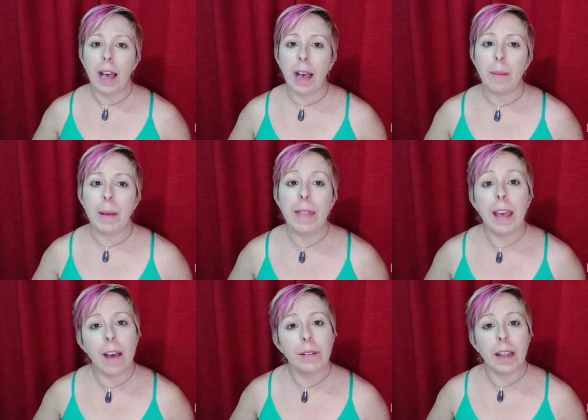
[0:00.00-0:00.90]
Um, and they
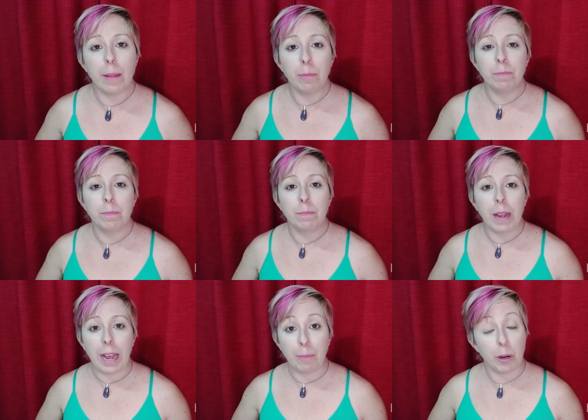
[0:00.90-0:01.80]
have another
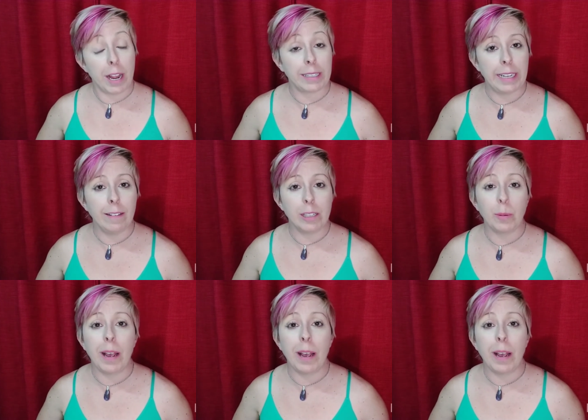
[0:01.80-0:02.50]
uh, product here as